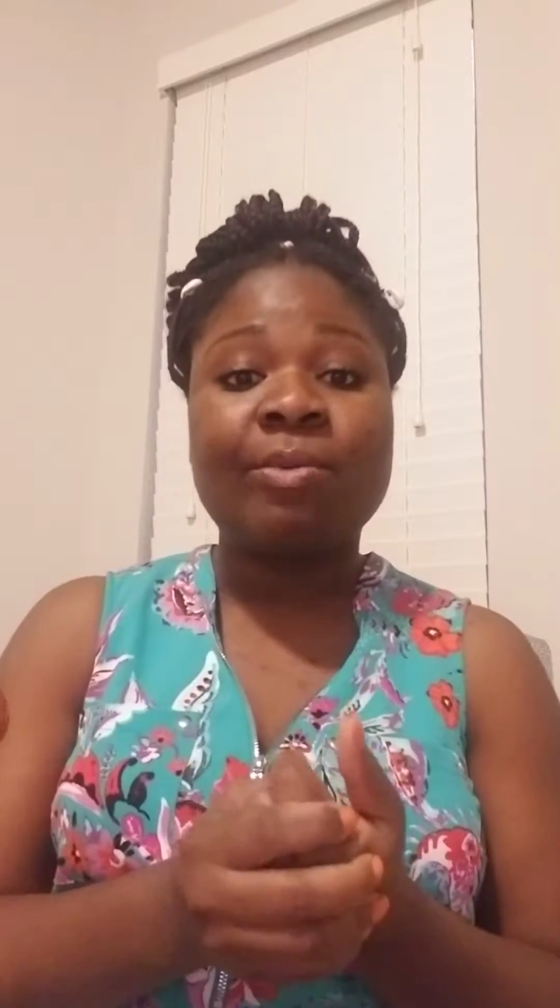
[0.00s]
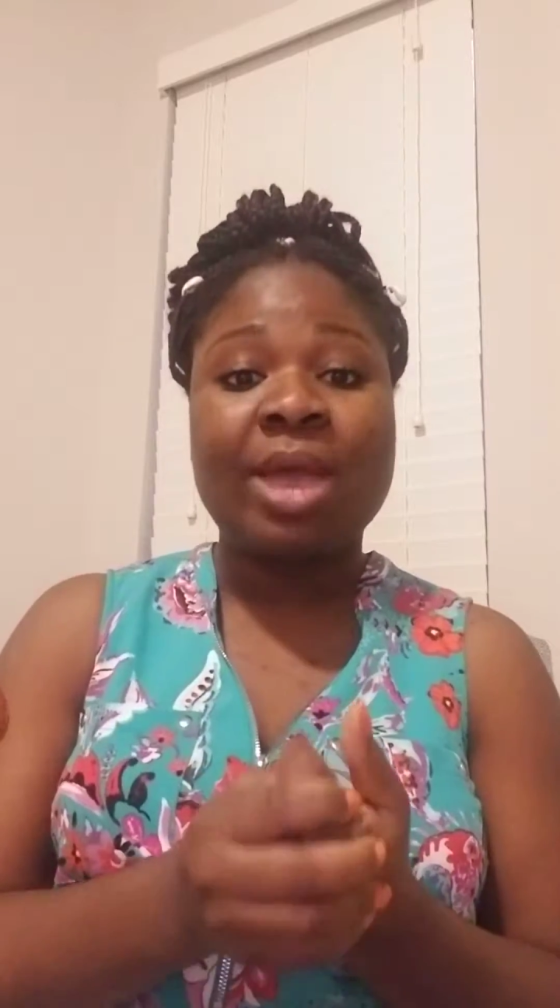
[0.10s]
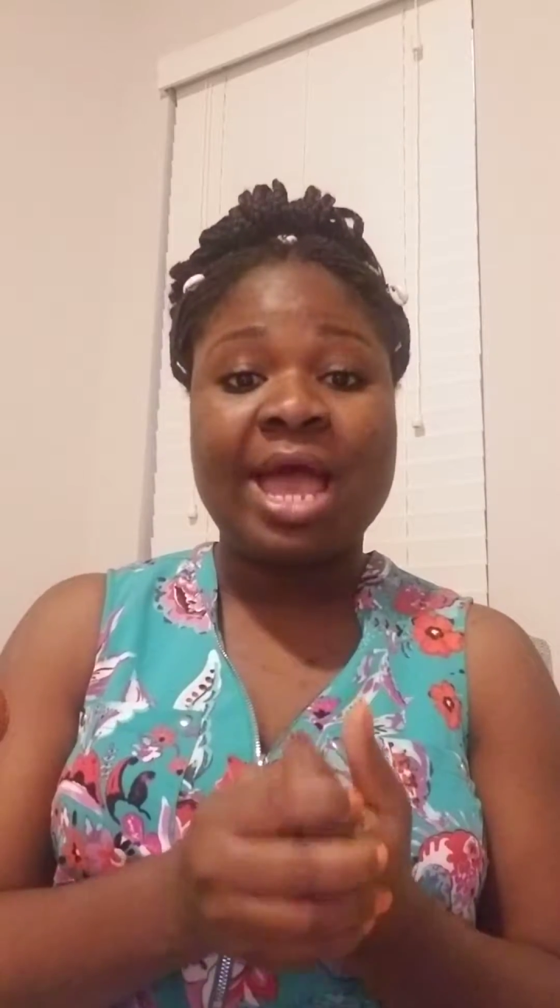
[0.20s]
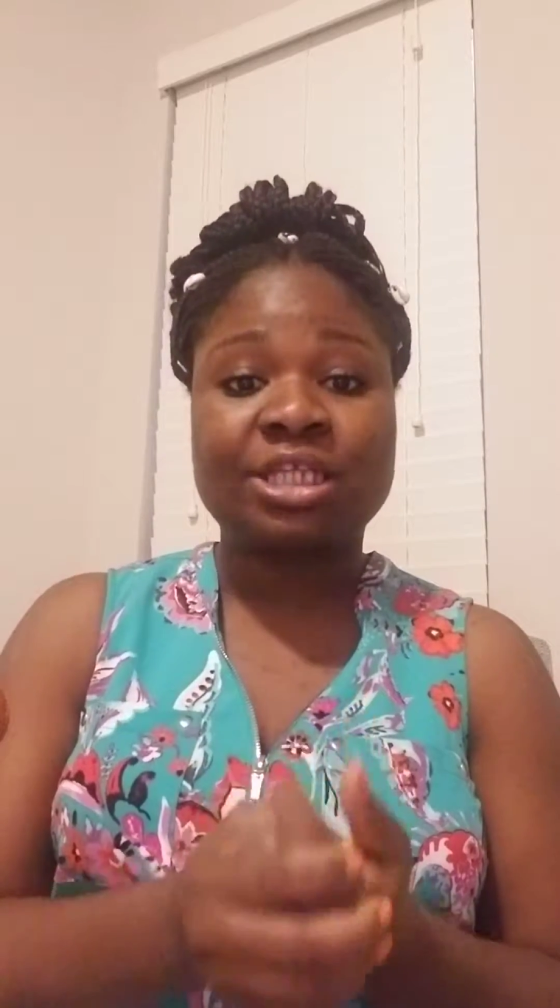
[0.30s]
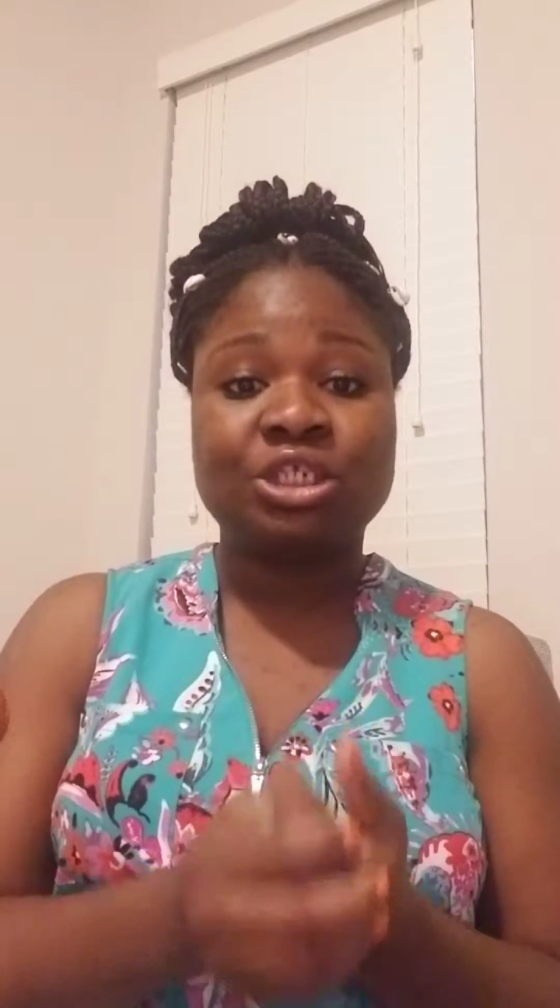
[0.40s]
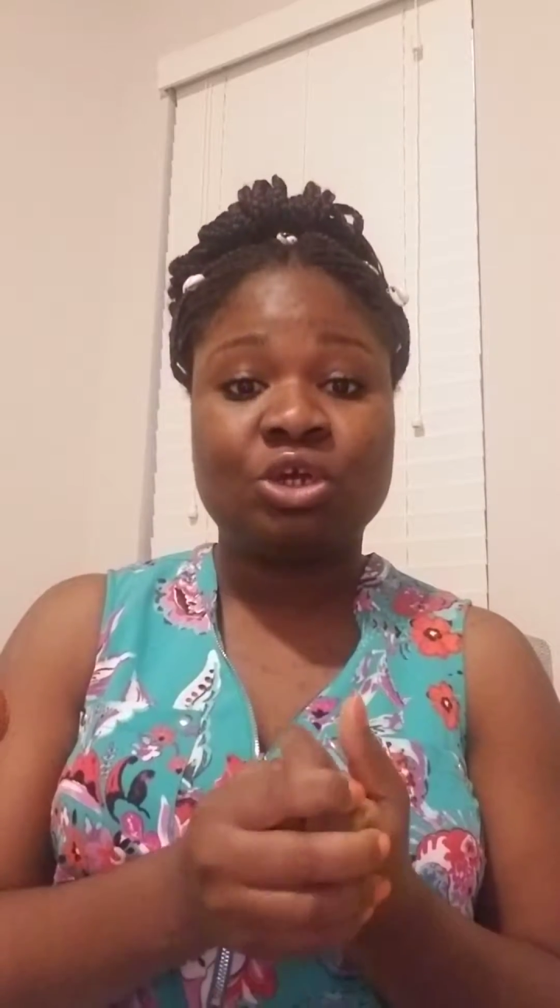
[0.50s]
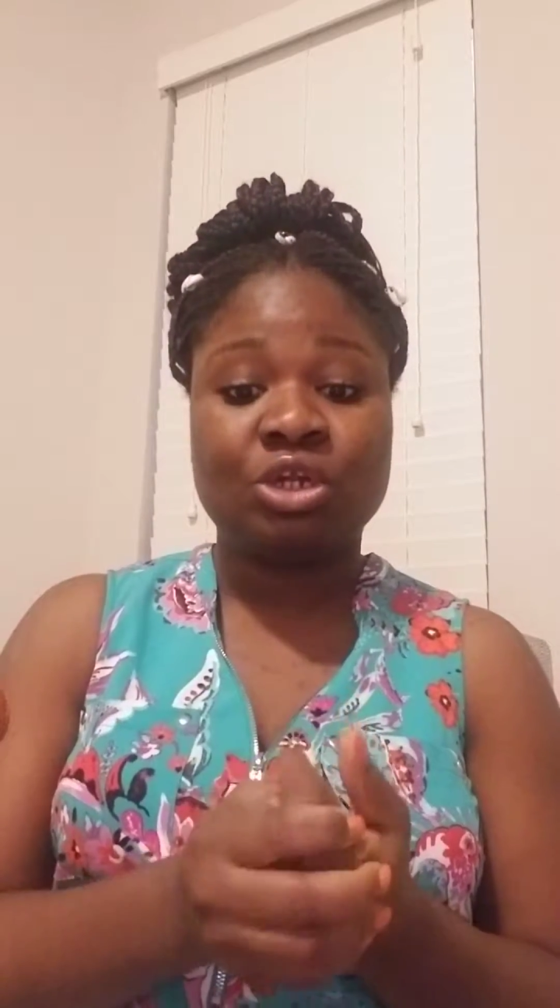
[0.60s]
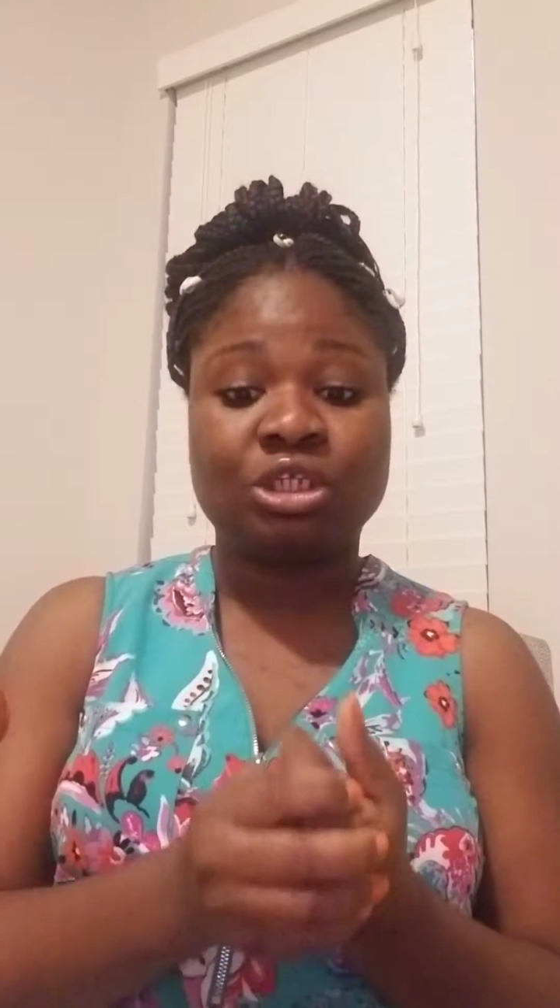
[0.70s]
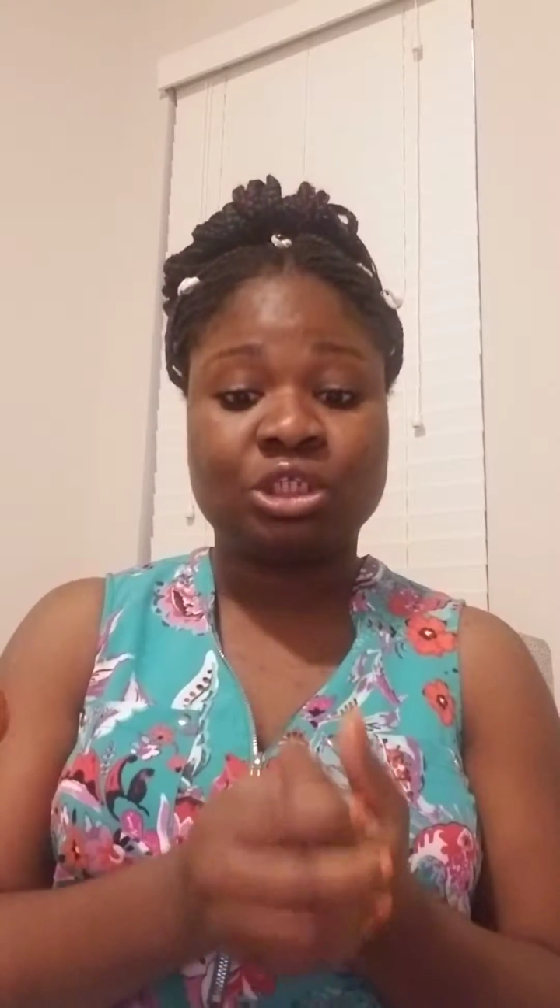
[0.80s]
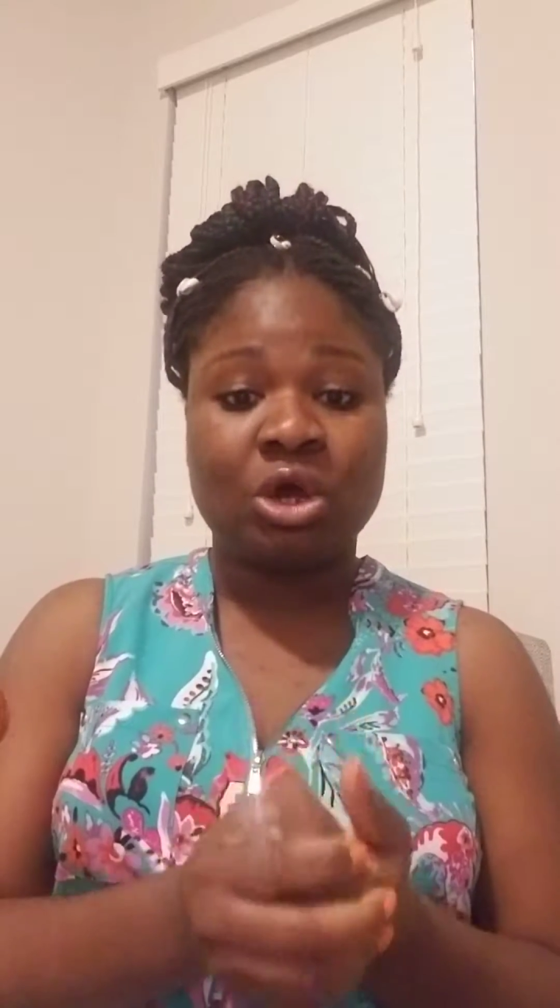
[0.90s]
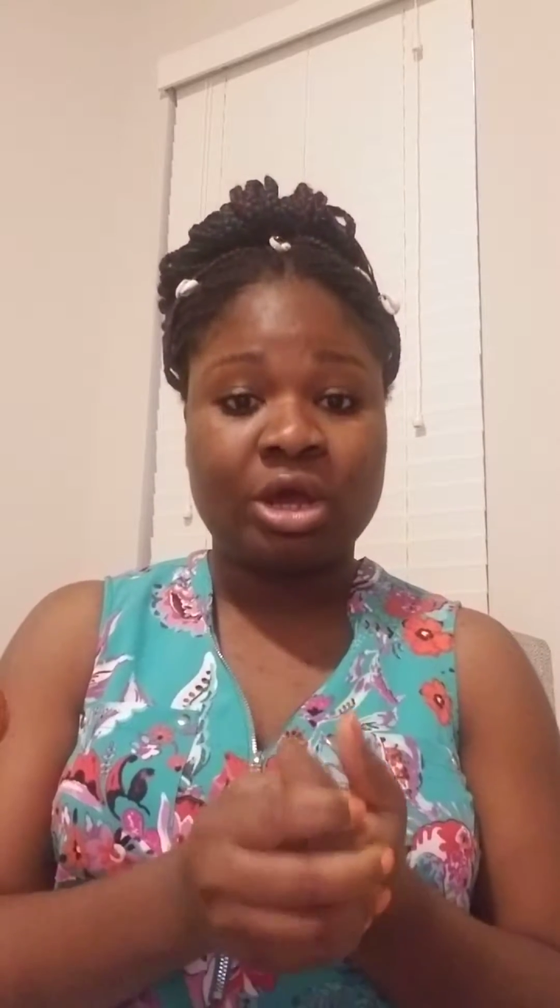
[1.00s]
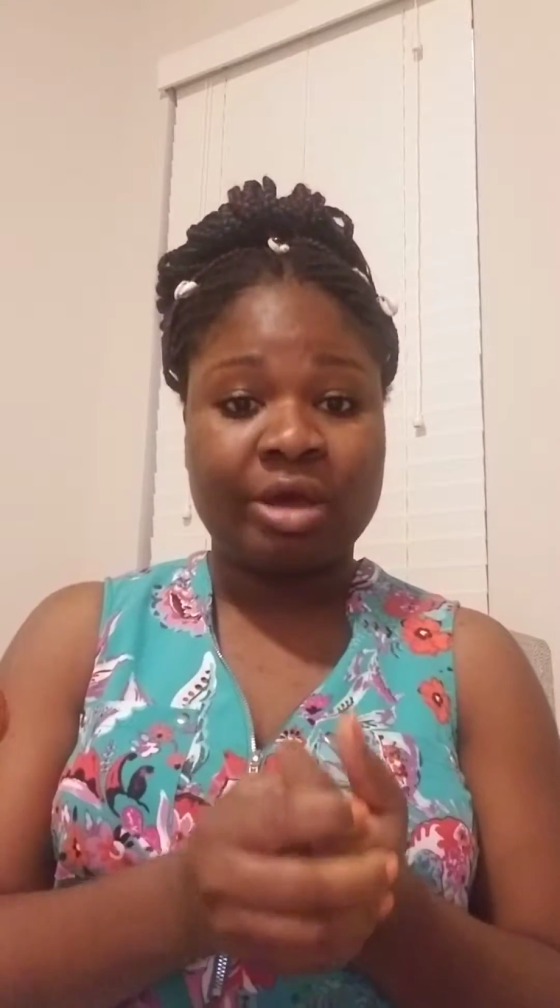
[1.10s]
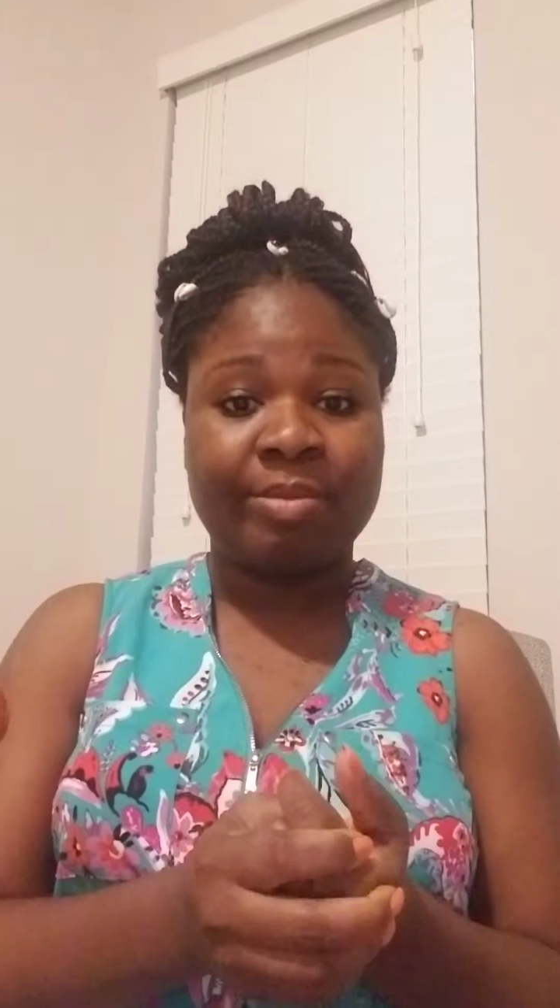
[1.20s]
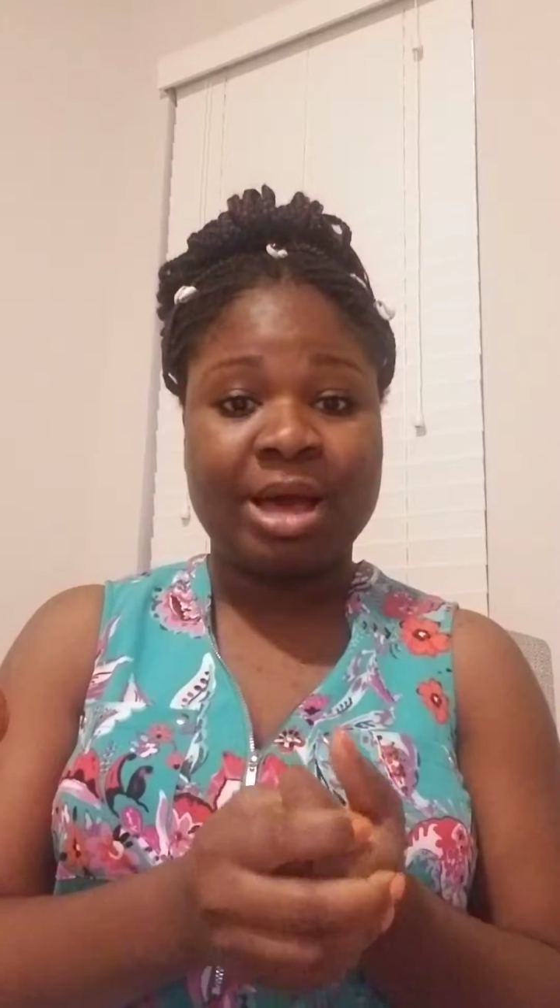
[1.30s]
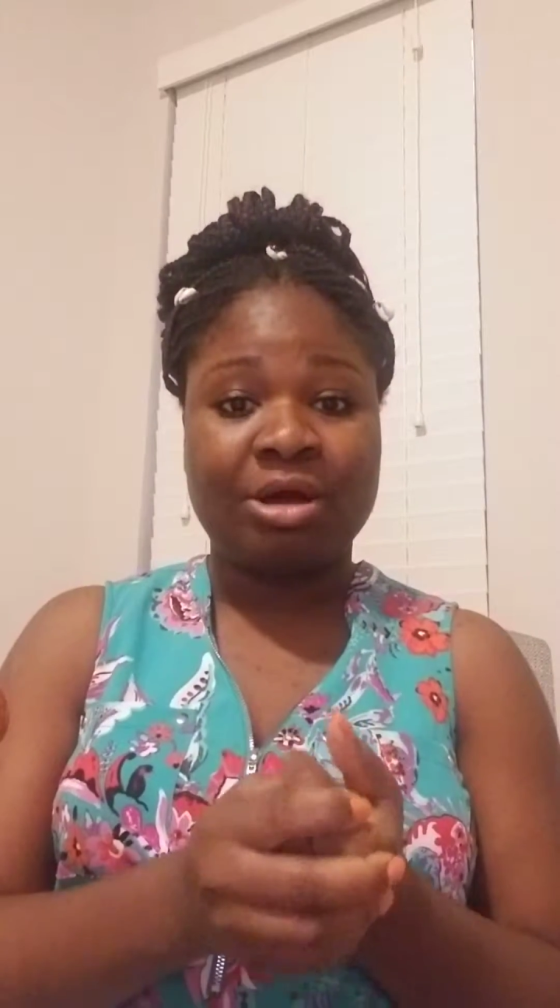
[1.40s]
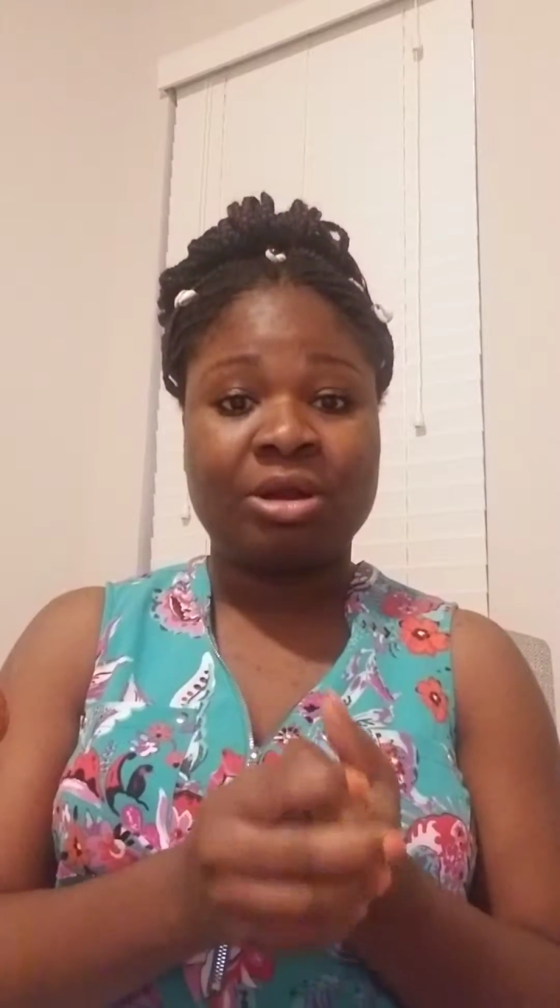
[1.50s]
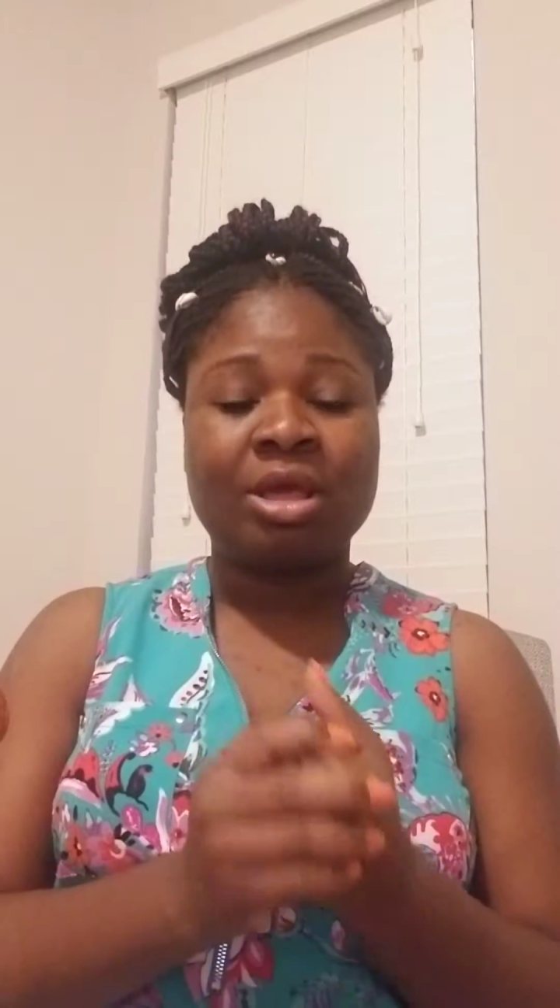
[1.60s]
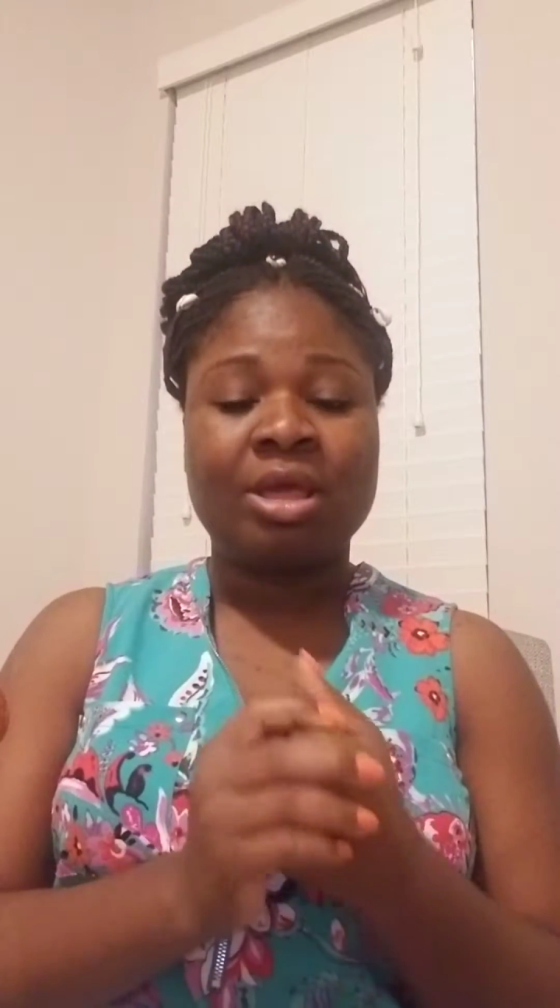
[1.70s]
we're actually going to talk about,